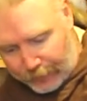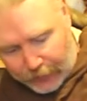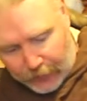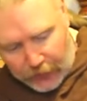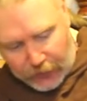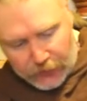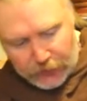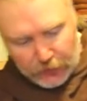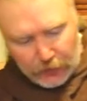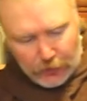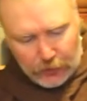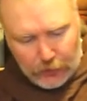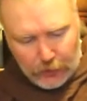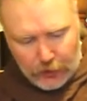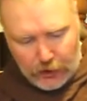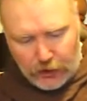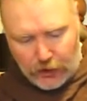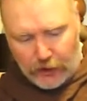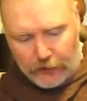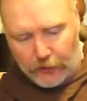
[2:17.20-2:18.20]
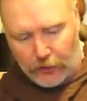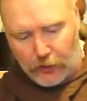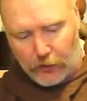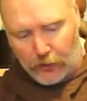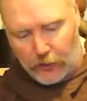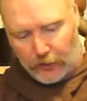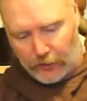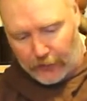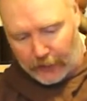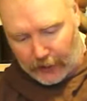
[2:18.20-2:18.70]
So once you got the
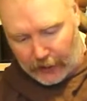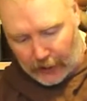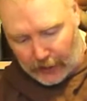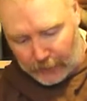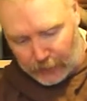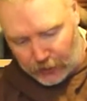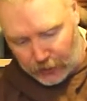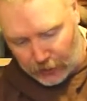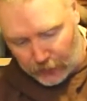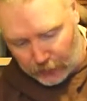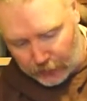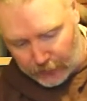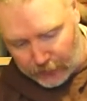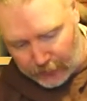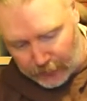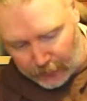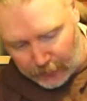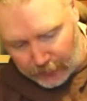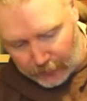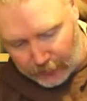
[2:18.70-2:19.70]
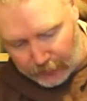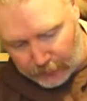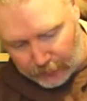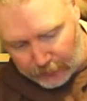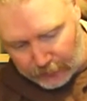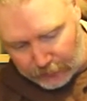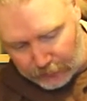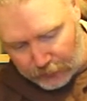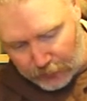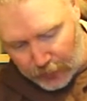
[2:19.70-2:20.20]
core of the cabbage out,
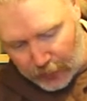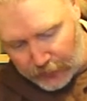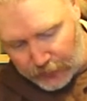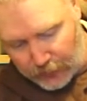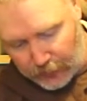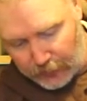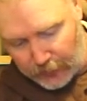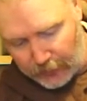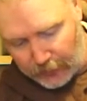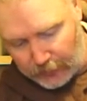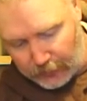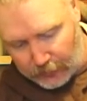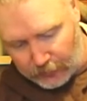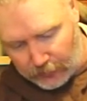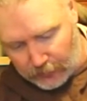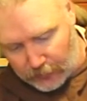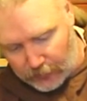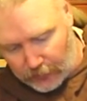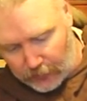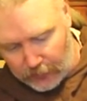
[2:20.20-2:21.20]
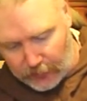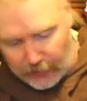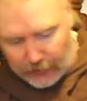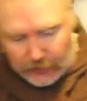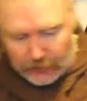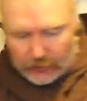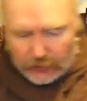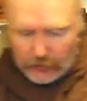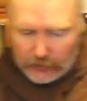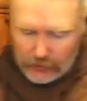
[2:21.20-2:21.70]
basically all I
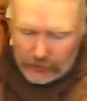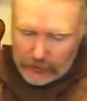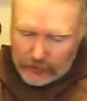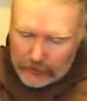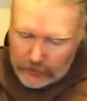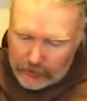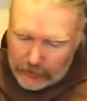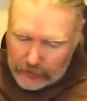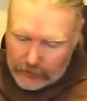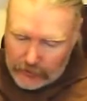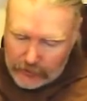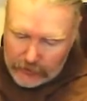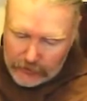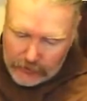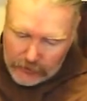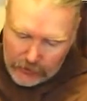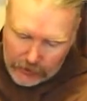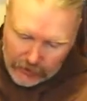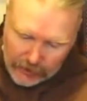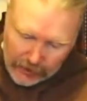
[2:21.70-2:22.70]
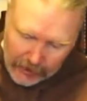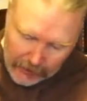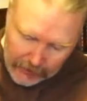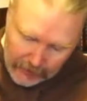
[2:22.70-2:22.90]
do is just cut